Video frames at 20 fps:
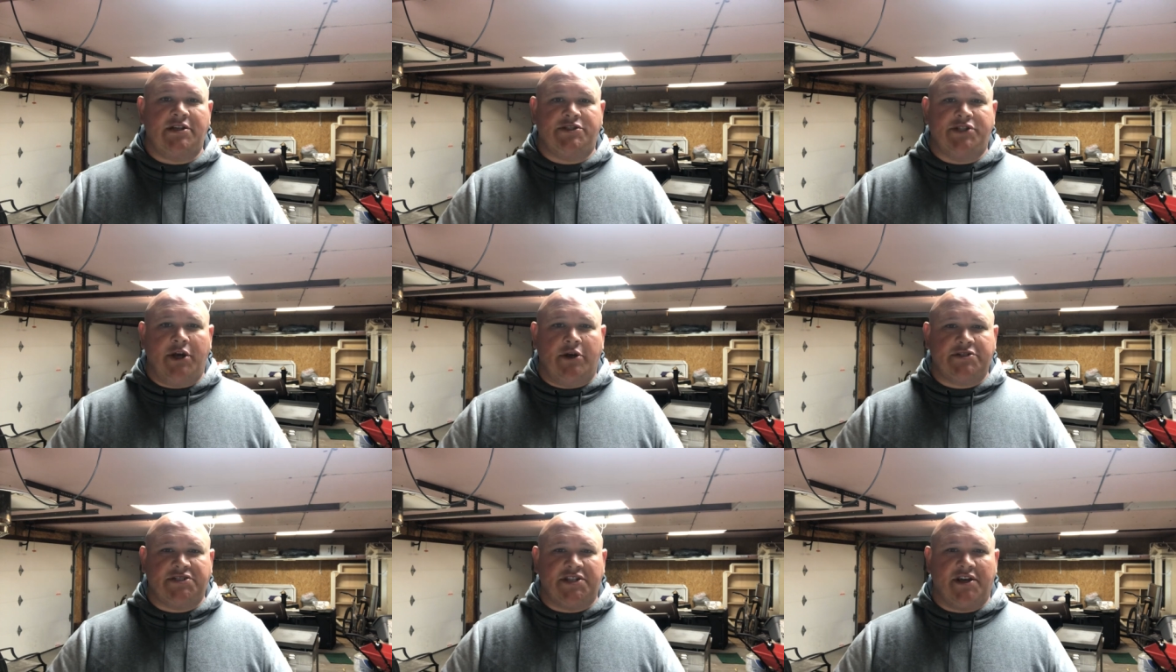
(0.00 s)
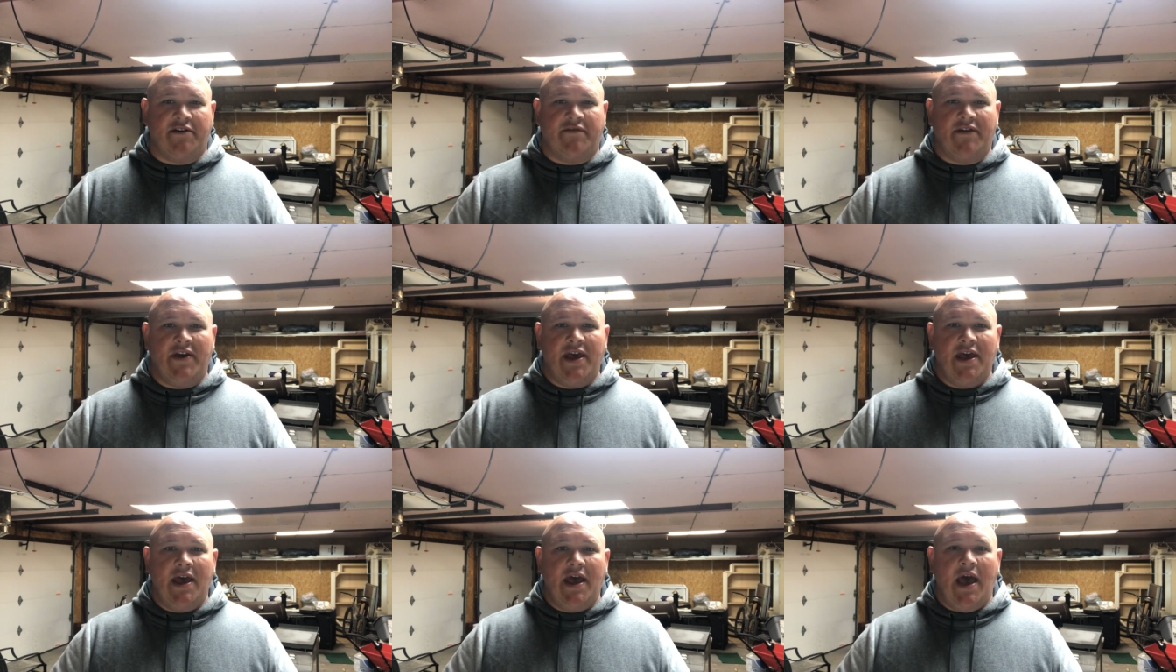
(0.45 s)
Joseph
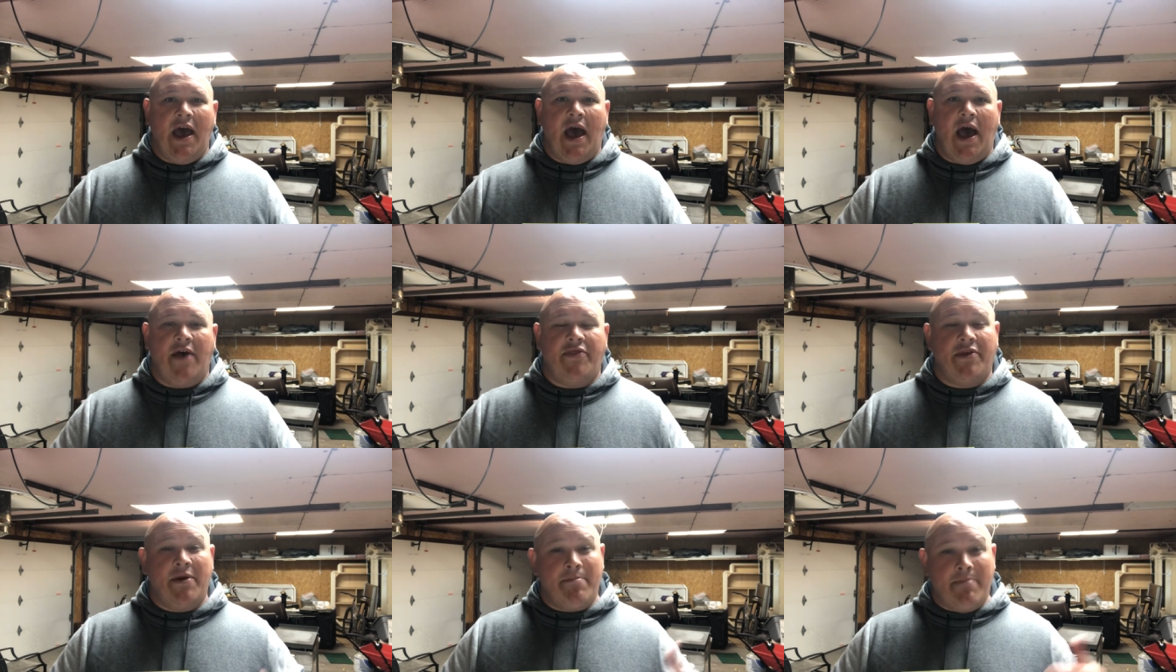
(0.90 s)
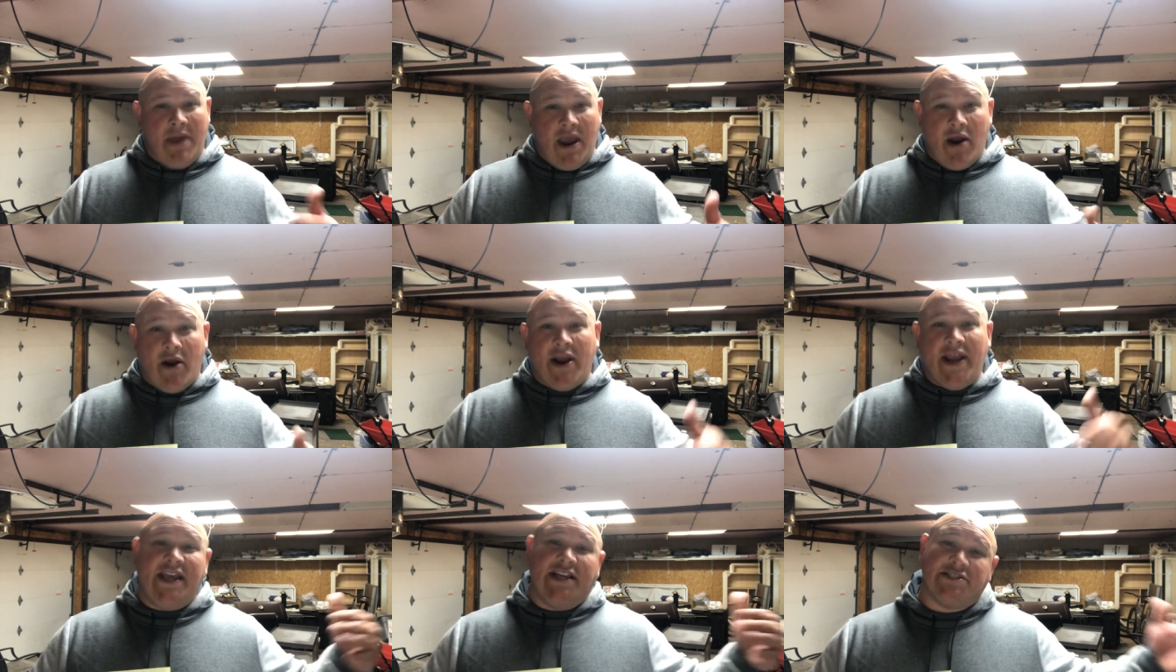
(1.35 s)
than
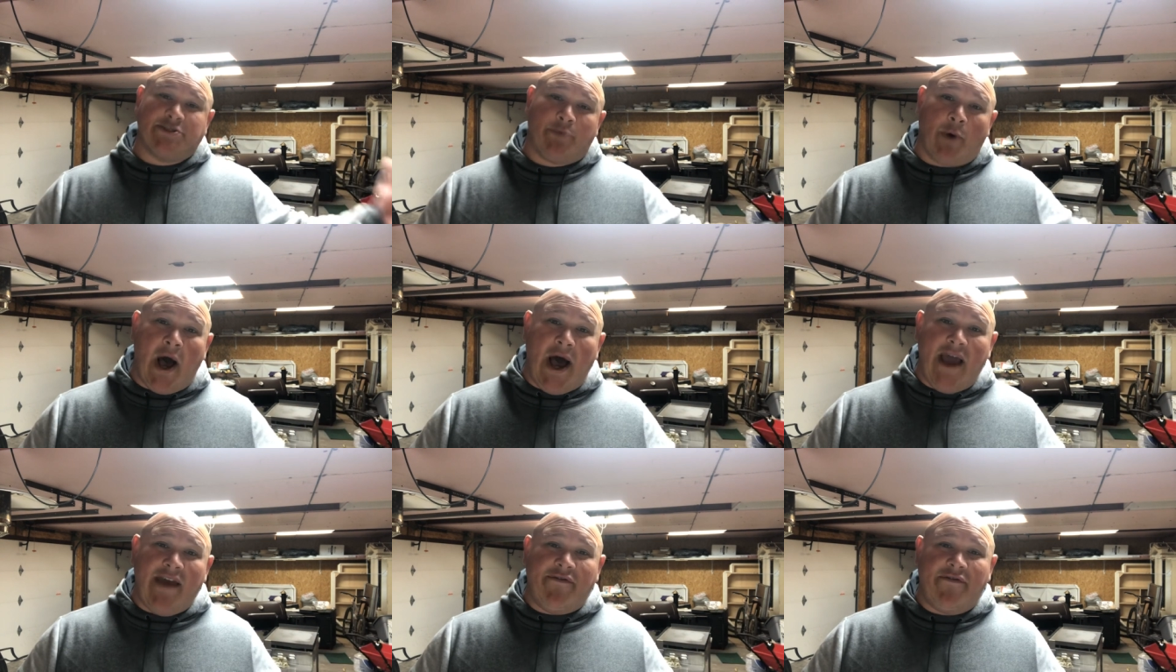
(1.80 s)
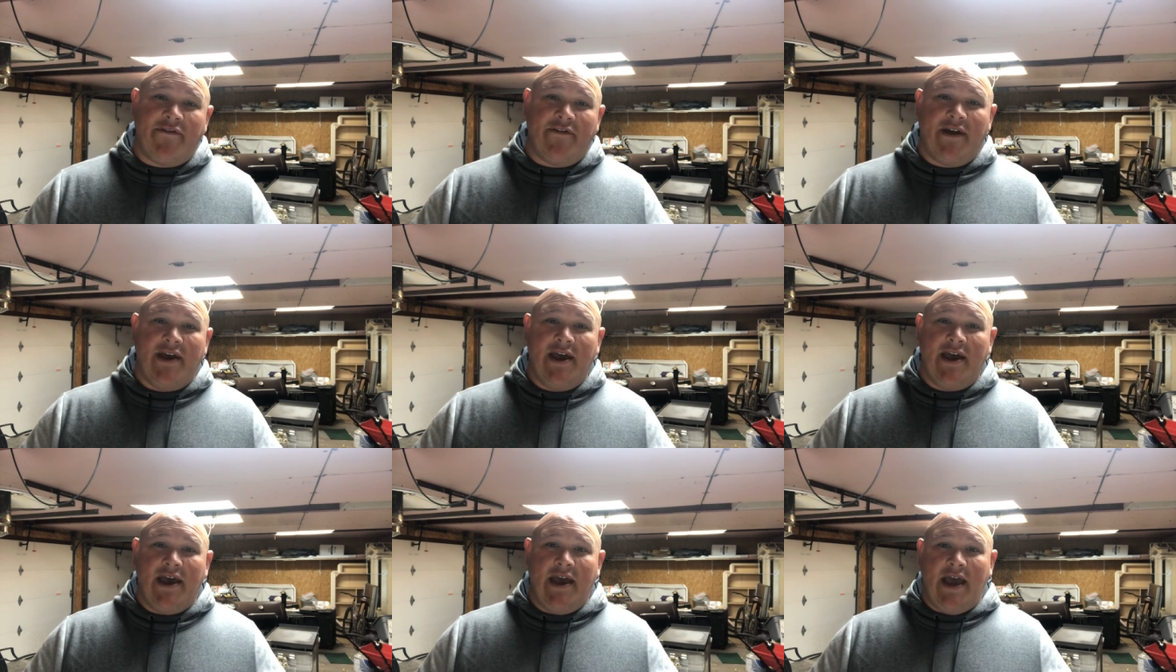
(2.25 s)
Mary, his wife,
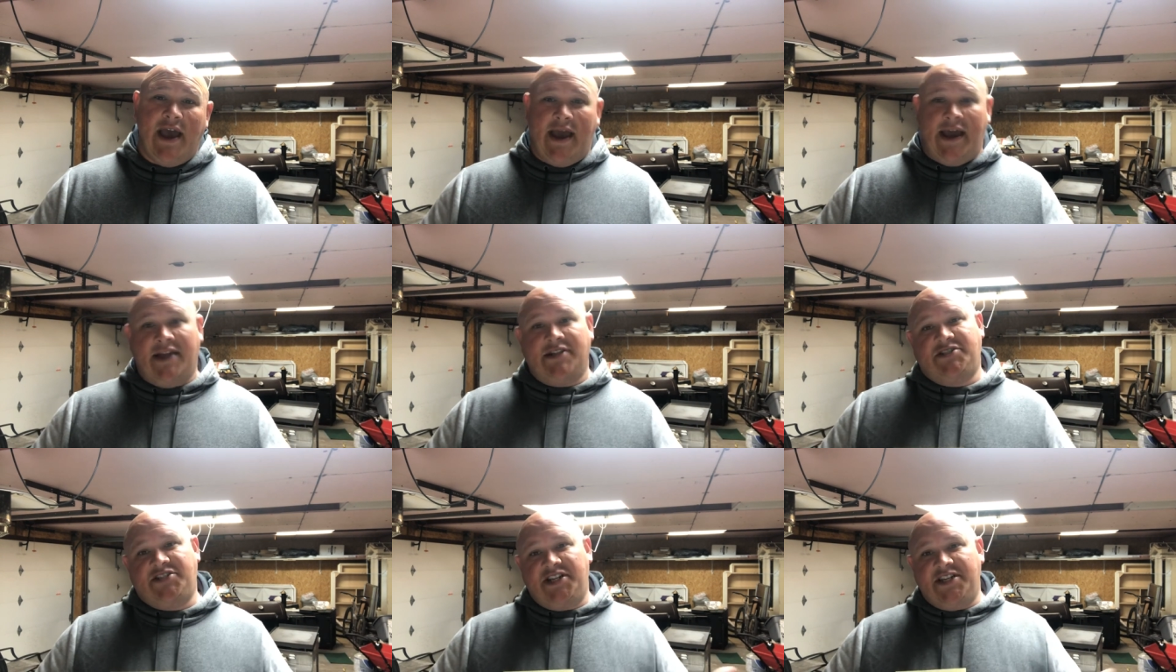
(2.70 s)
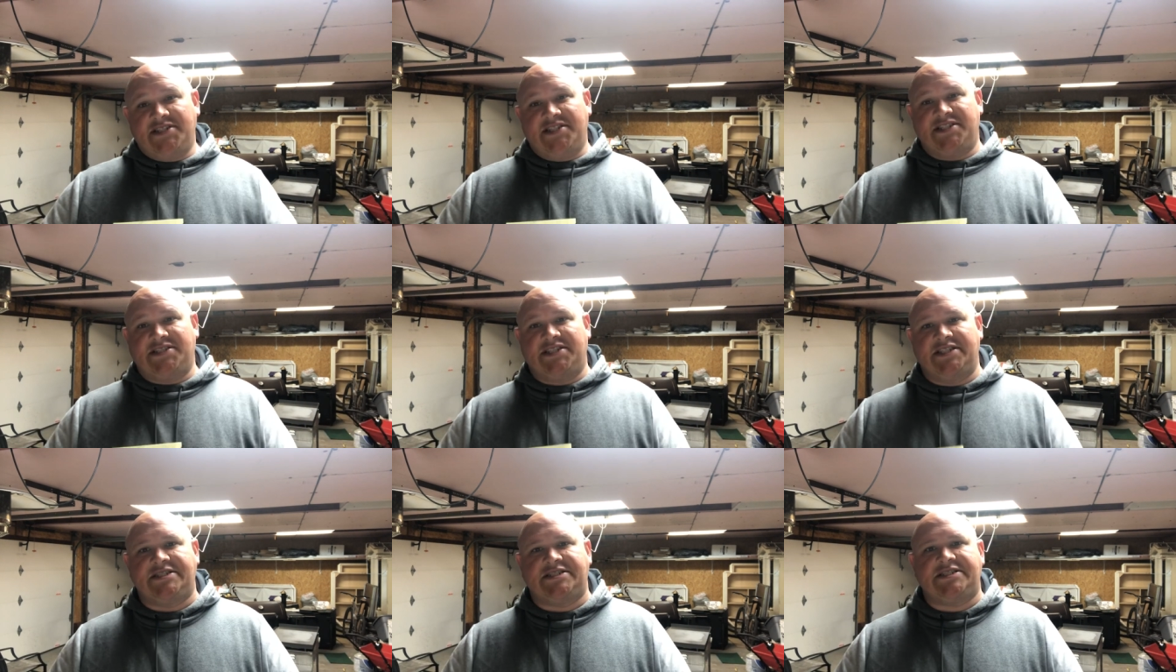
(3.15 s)
and
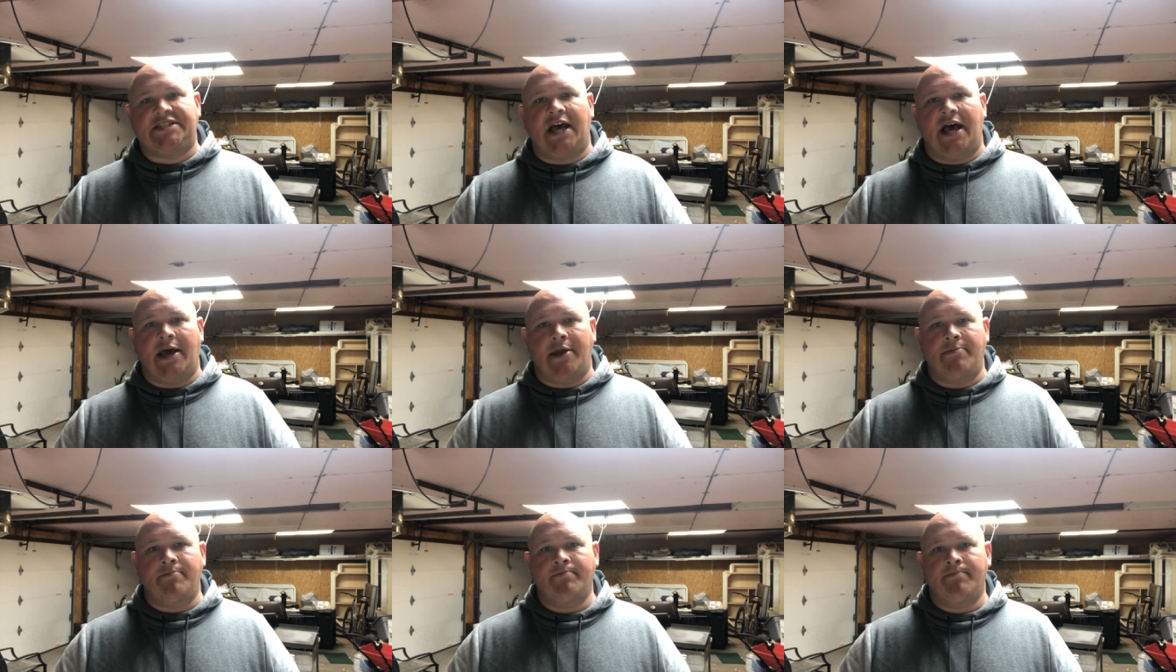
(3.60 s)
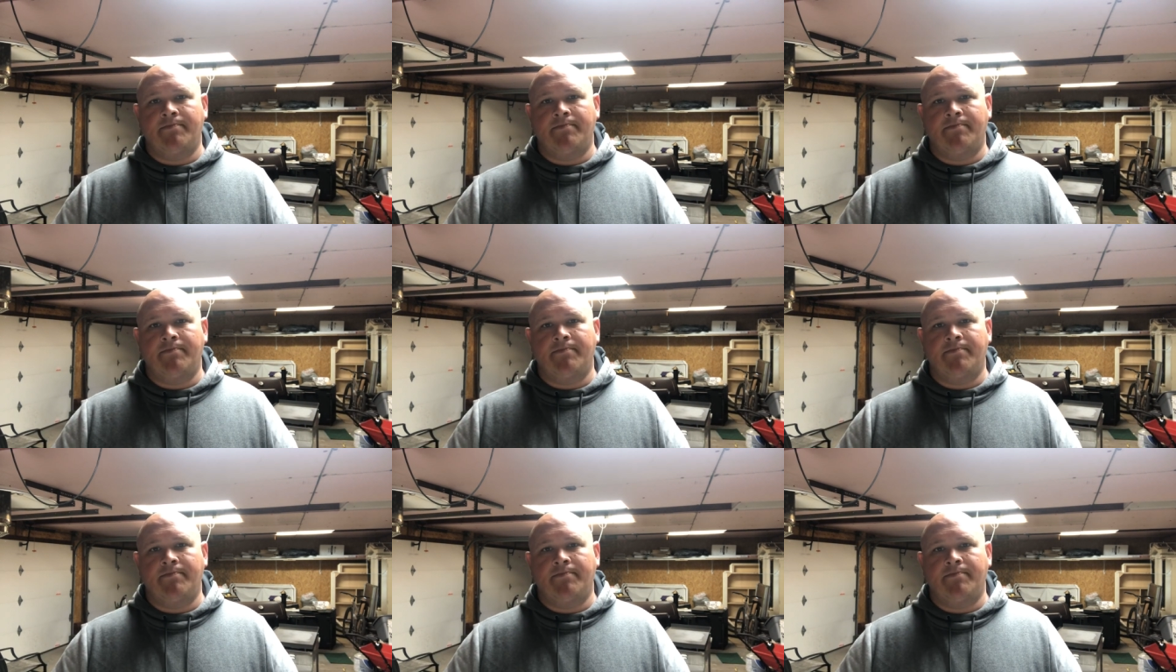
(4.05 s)
Jesus, his son.